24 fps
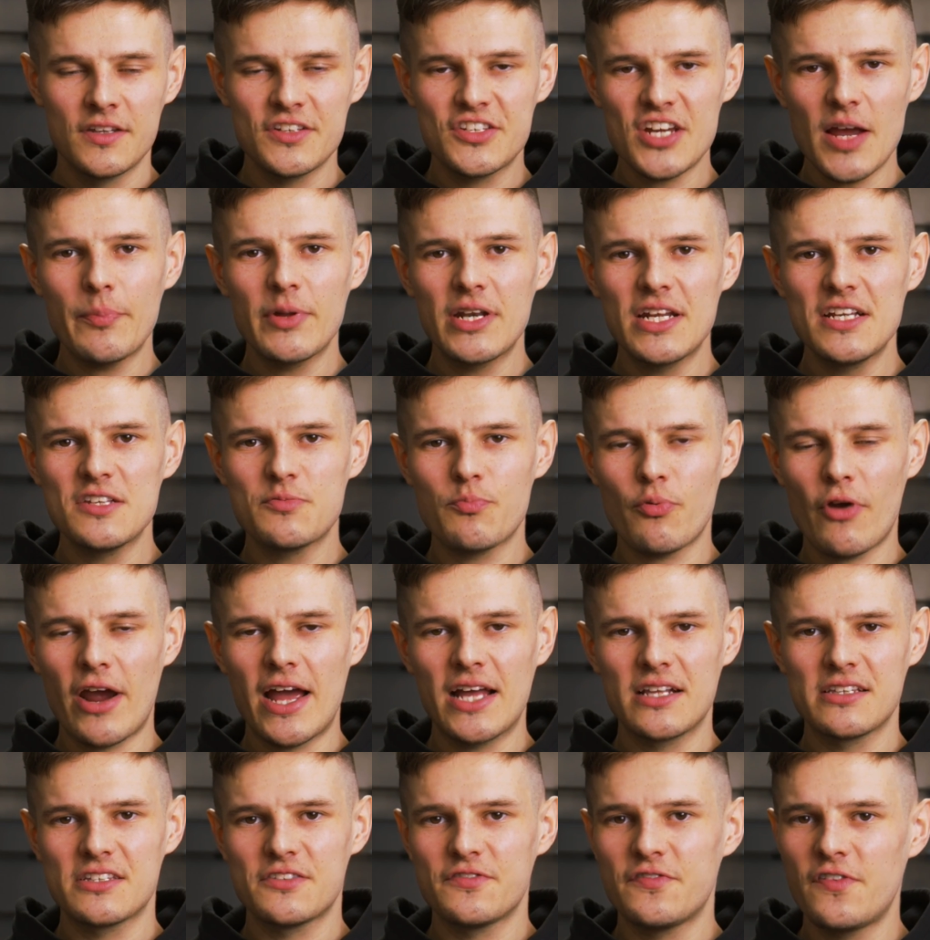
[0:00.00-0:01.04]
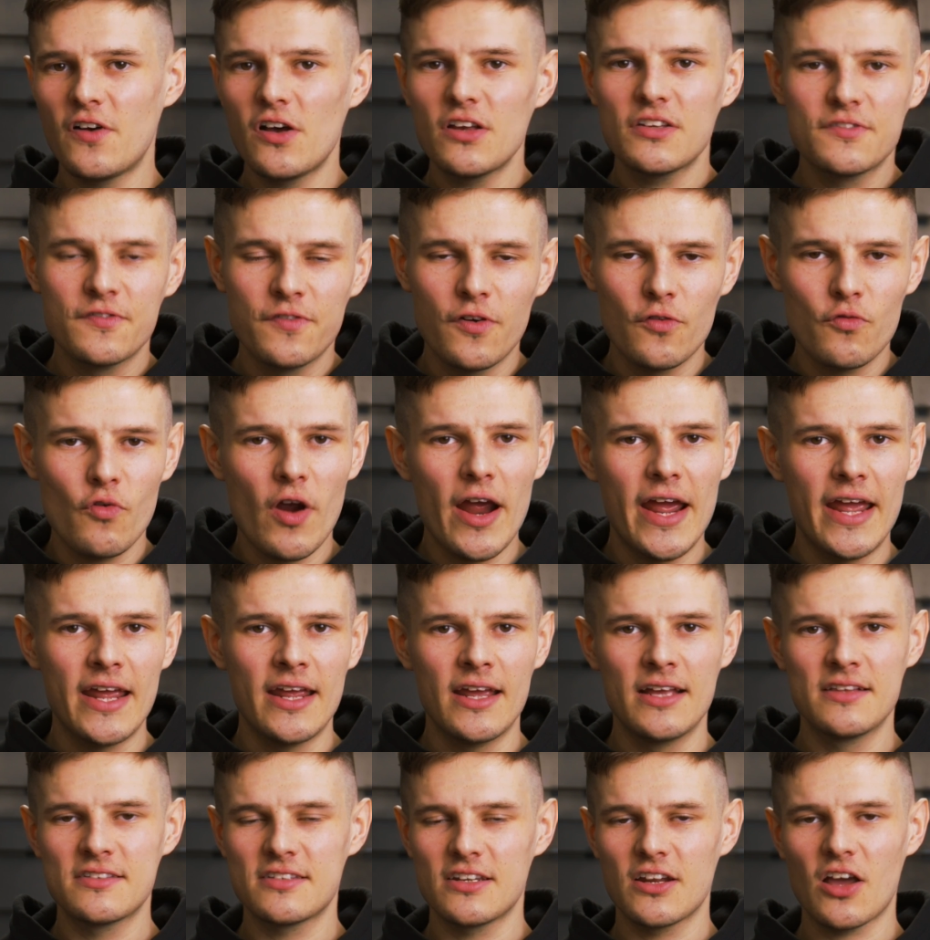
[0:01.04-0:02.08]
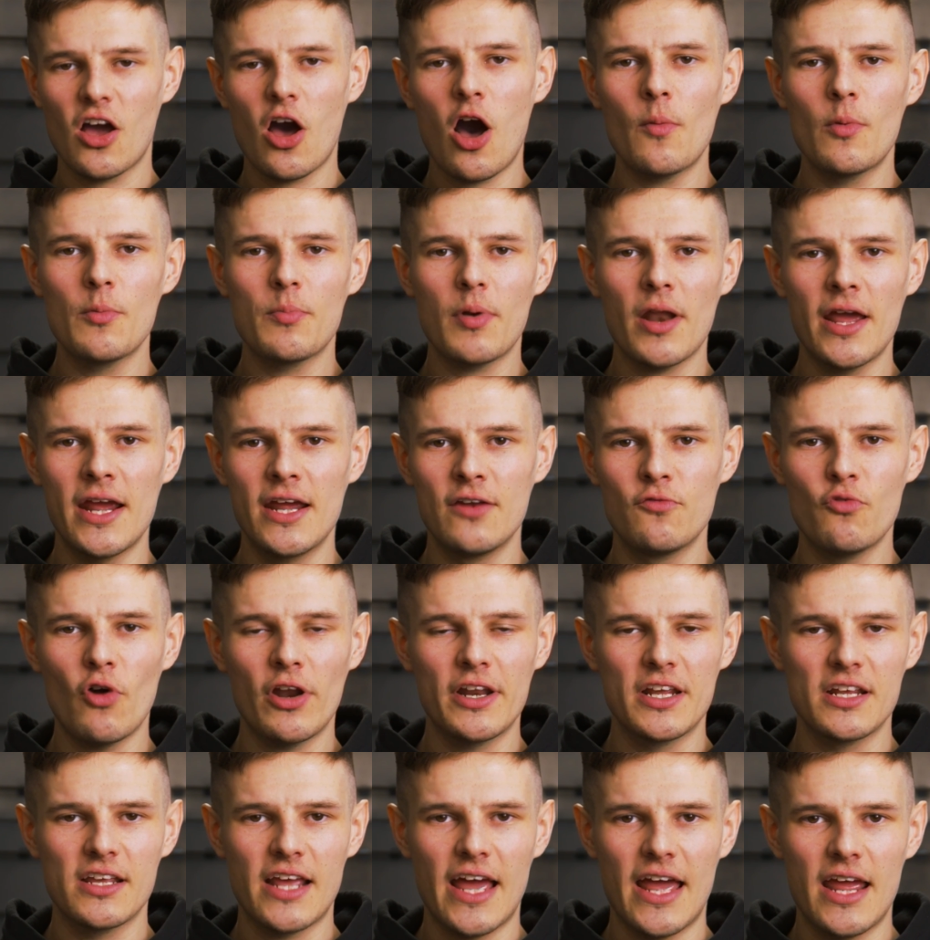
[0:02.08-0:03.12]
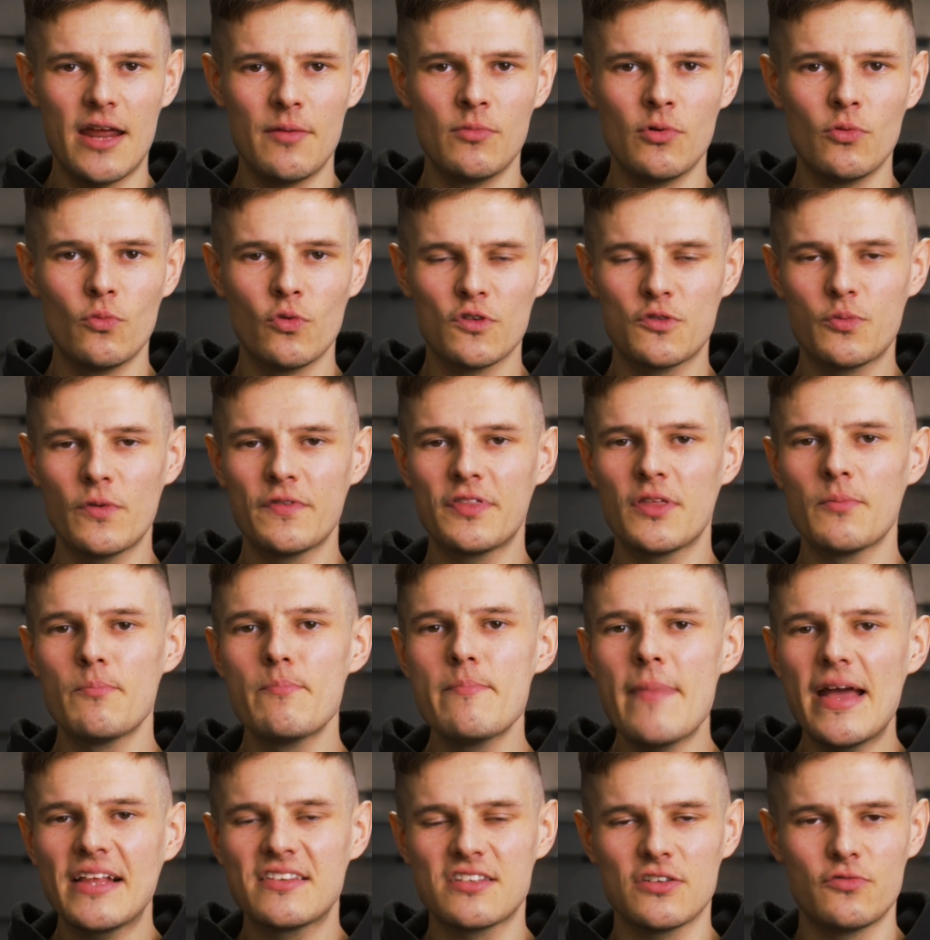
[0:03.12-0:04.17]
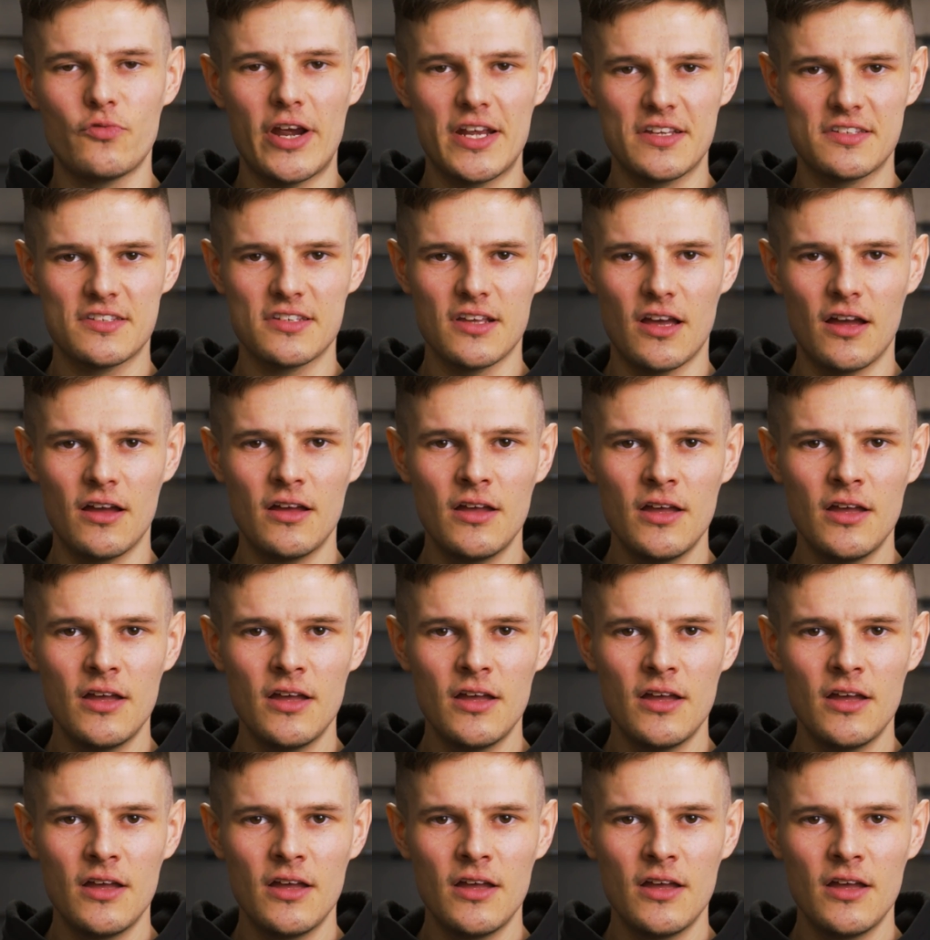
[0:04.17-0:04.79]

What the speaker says: The Japanese brand's first foray into the carbon-plated running game was with the Meta Racer,